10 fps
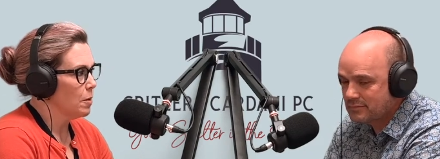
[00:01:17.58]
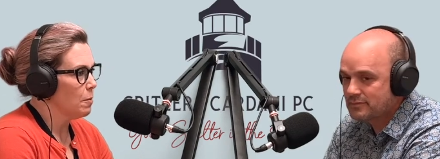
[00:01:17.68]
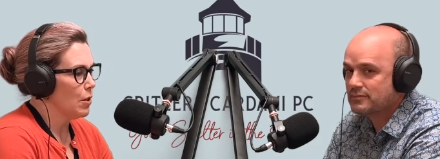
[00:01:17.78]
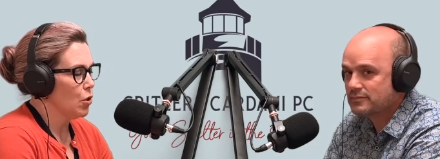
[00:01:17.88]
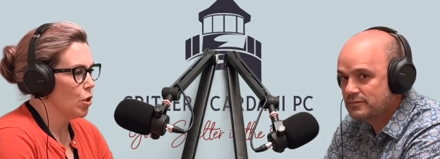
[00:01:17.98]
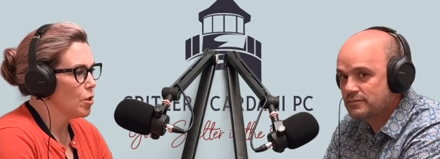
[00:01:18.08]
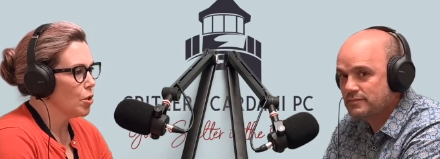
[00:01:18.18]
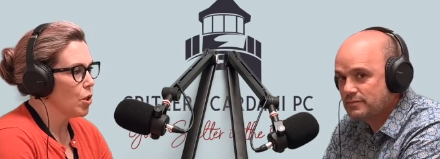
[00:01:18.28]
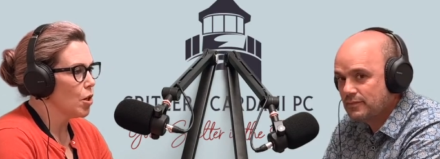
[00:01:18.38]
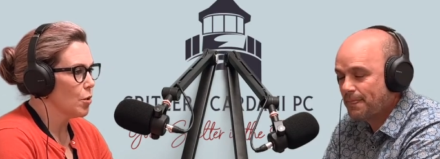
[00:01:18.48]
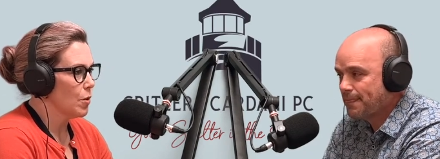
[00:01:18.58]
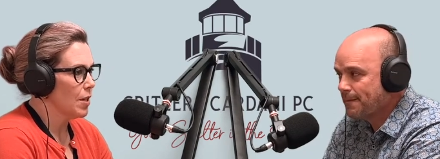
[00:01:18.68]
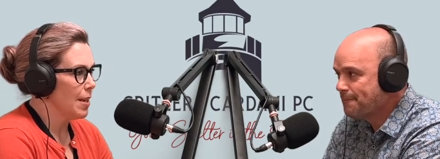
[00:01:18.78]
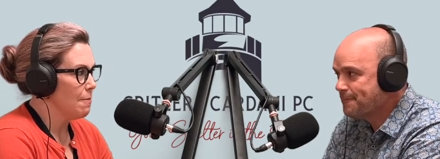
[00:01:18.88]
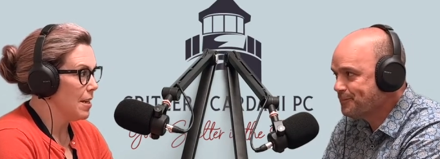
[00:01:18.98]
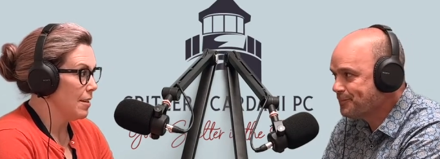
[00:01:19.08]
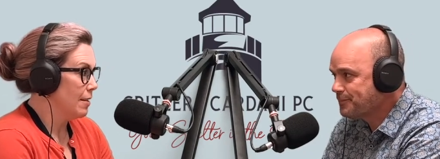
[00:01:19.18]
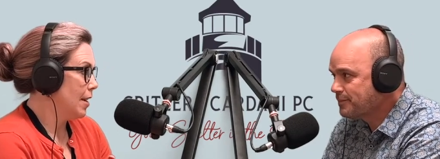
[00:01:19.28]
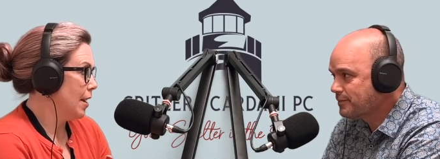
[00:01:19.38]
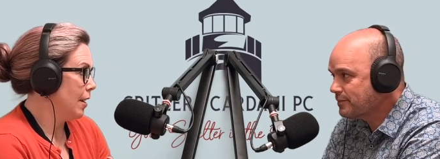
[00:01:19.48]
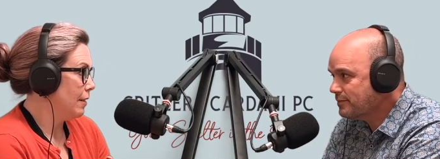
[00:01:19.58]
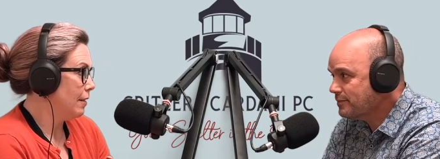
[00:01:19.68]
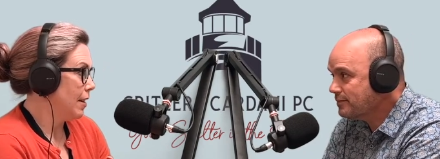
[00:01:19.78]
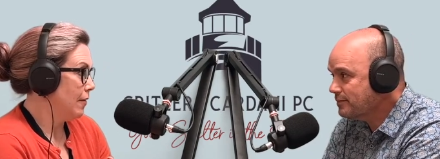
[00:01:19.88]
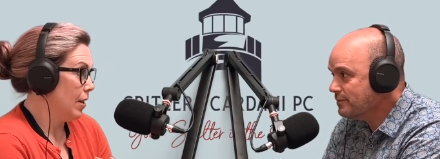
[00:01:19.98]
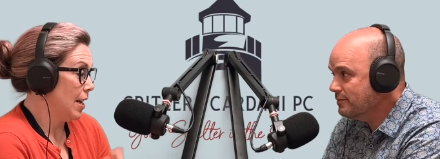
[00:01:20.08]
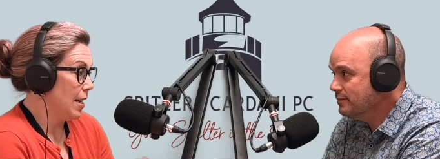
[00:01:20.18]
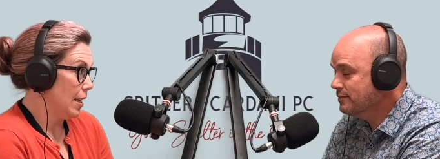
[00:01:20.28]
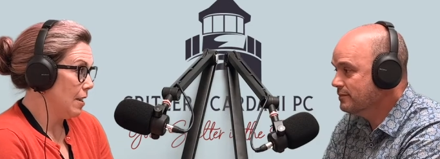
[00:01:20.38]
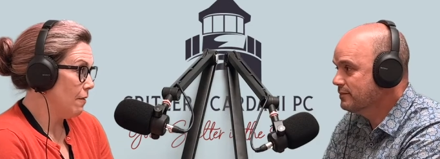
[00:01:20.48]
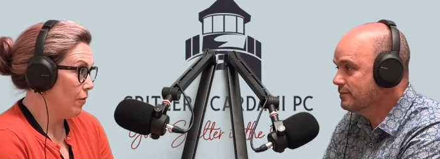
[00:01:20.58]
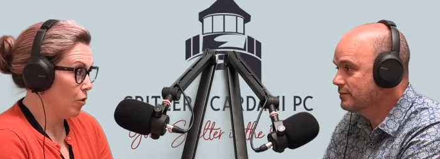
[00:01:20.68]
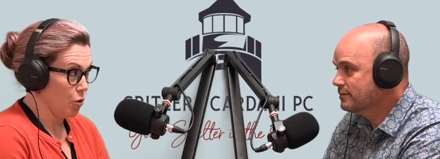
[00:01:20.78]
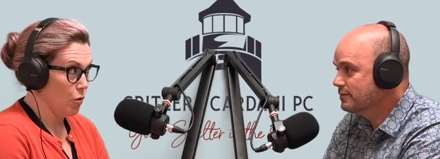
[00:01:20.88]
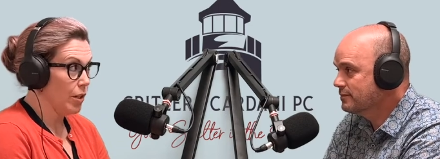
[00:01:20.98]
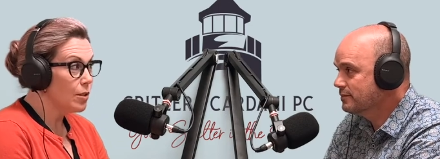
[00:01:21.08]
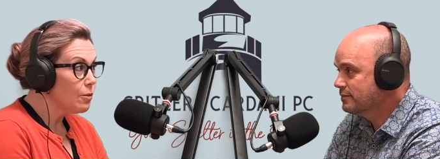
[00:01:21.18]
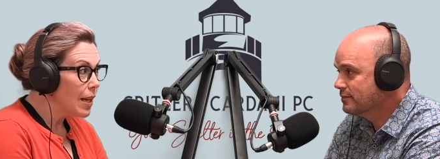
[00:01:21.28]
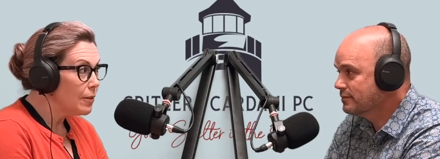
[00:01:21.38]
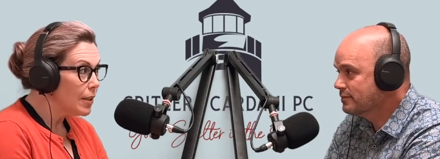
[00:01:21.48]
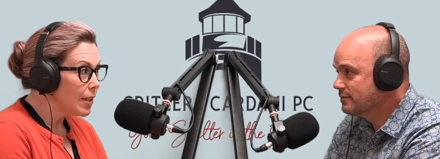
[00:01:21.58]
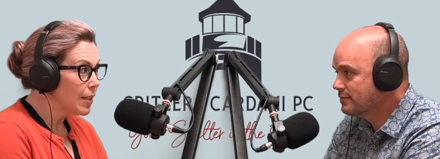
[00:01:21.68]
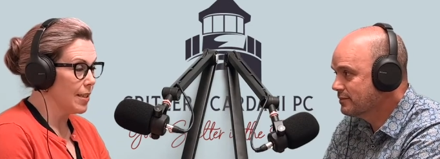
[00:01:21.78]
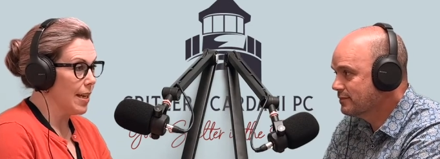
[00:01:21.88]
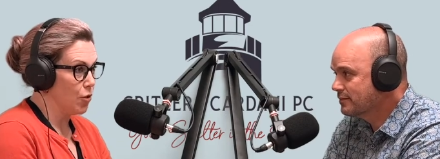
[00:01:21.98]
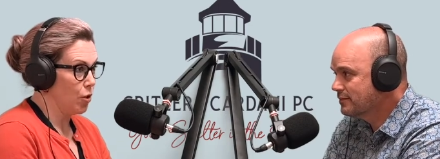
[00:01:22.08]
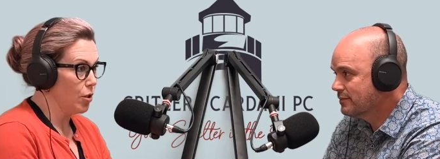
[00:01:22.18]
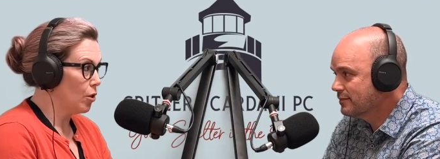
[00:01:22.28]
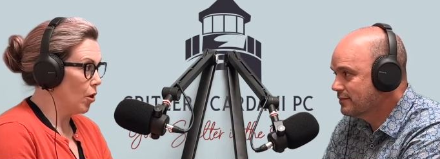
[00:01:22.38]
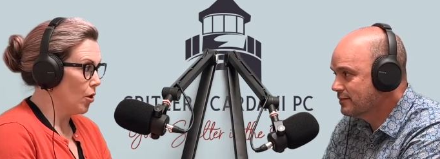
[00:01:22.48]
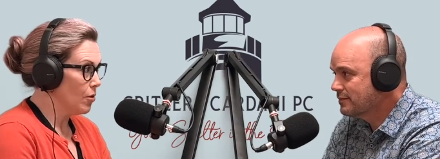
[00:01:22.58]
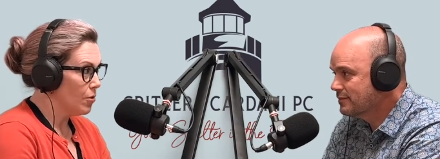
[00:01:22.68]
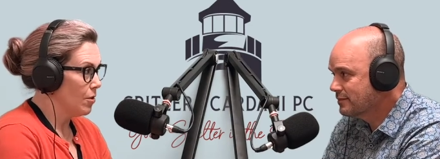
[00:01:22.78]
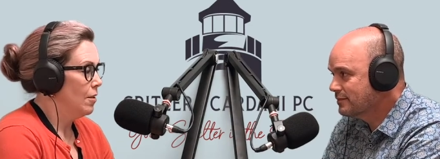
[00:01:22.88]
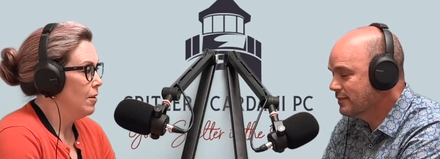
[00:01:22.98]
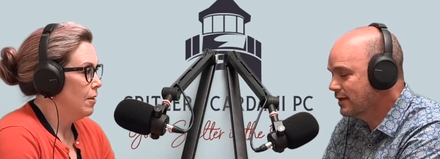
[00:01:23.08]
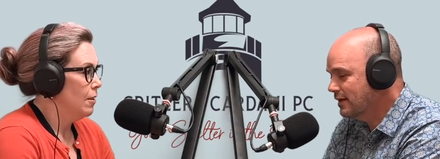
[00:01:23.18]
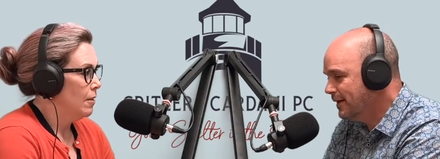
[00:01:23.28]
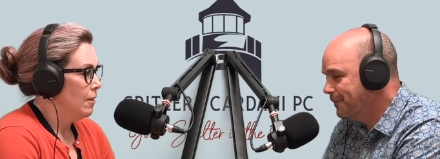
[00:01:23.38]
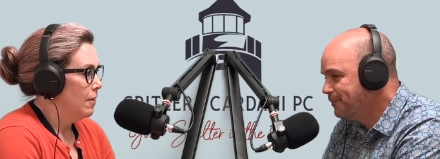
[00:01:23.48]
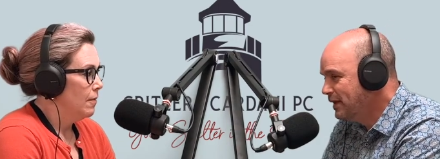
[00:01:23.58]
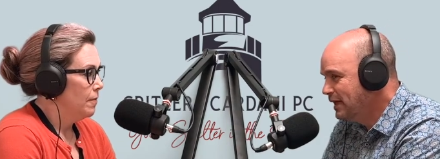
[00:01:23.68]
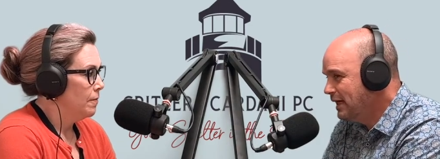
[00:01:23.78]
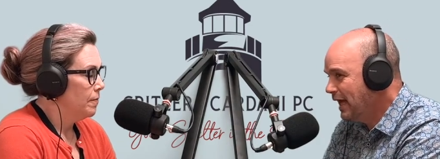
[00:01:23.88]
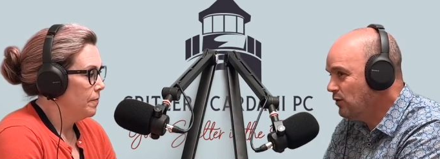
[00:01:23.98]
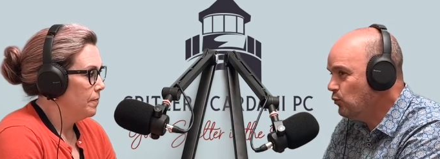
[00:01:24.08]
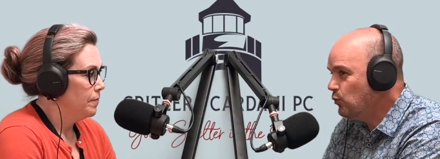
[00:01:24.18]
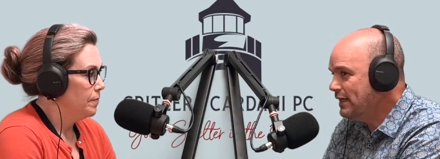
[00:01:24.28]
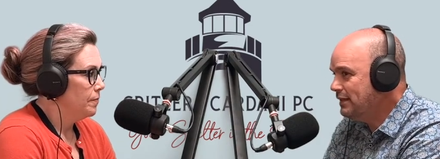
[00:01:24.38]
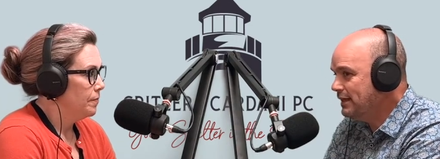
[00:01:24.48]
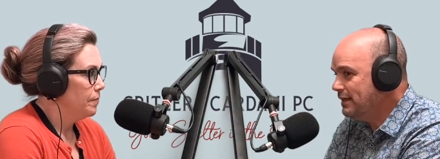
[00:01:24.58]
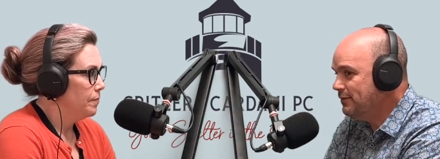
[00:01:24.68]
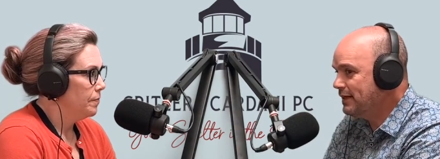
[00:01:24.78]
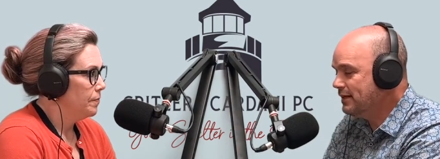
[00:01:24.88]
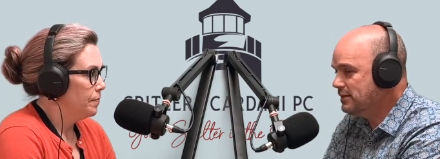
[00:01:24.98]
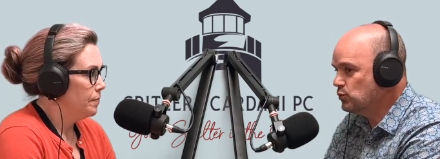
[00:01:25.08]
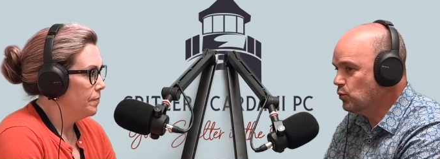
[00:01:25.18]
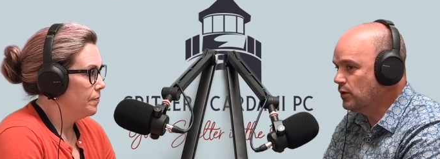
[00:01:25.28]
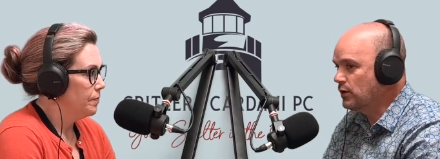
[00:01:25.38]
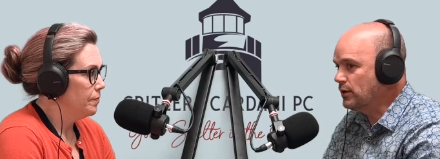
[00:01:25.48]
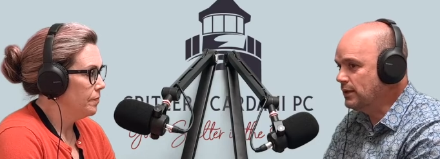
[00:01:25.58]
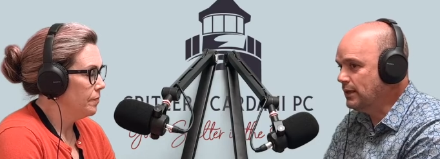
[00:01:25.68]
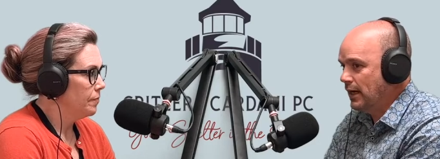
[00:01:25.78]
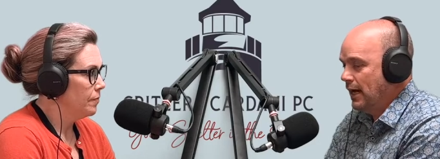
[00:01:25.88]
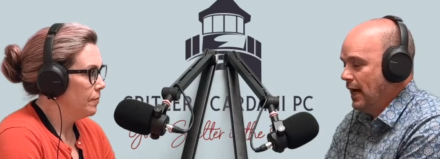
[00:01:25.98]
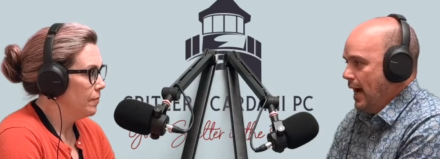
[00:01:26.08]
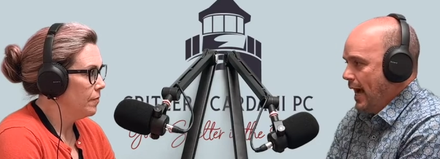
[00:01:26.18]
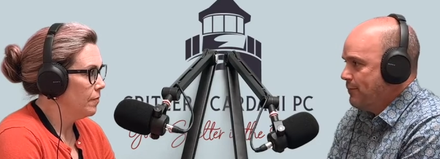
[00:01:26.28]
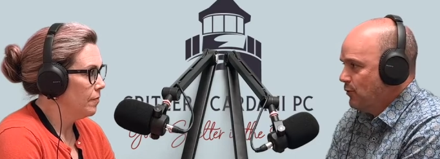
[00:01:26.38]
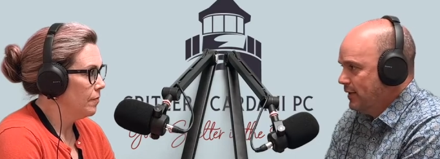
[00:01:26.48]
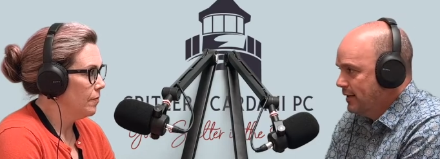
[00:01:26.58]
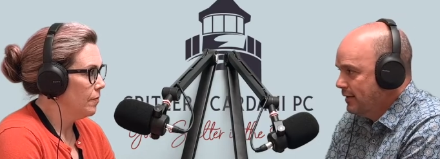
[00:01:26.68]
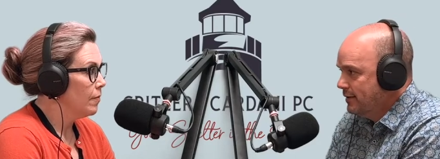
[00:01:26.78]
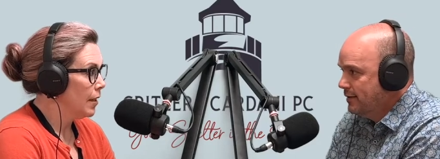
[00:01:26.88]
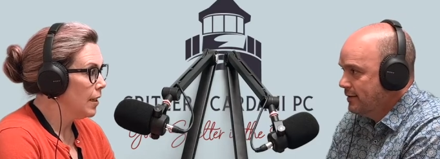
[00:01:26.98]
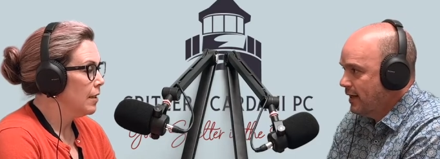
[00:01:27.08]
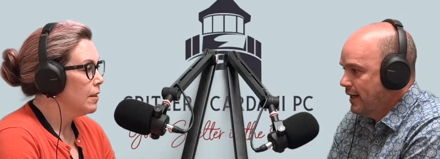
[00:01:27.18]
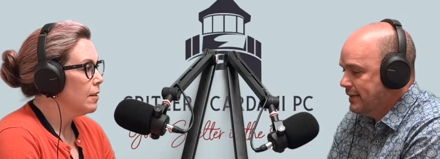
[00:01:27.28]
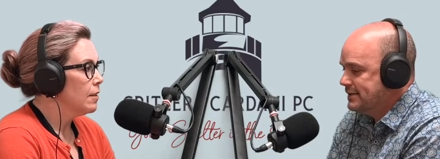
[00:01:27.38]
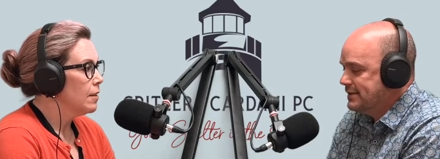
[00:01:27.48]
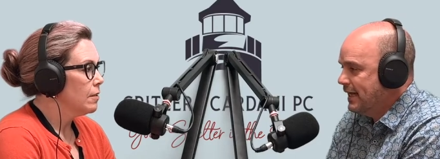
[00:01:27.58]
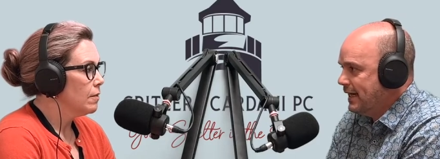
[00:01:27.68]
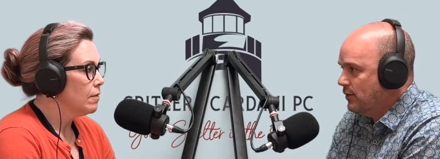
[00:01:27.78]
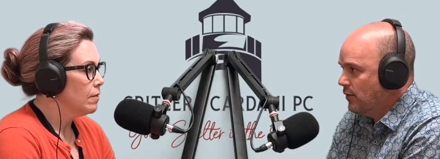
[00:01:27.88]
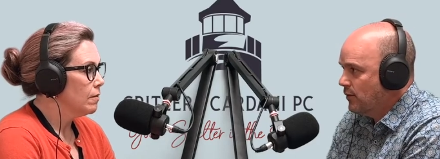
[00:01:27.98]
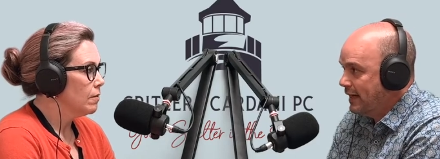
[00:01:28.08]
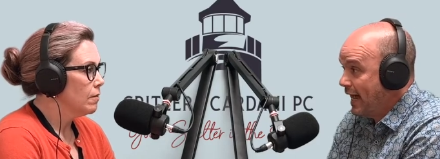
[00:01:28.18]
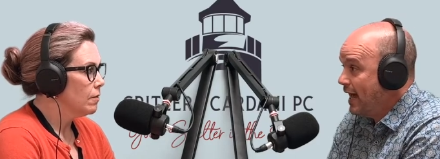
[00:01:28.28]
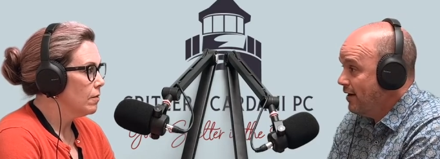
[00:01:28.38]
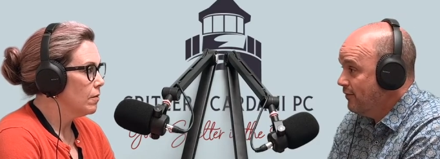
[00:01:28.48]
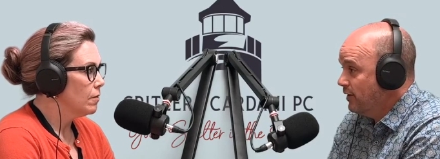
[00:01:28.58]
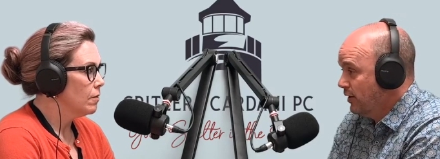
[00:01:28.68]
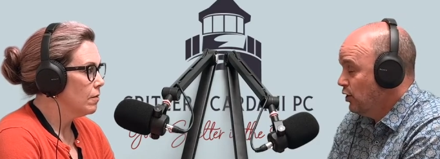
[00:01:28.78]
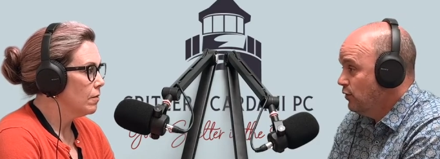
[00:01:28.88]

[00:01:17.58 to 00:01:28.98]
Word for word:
Speaker 1: but just cause. What does that mean? Can I if, can I leave if you're snoring too loudly? Is that just cause?
Speaker 2: Yeah. And really, because we're a hybrid kind of state where we have a no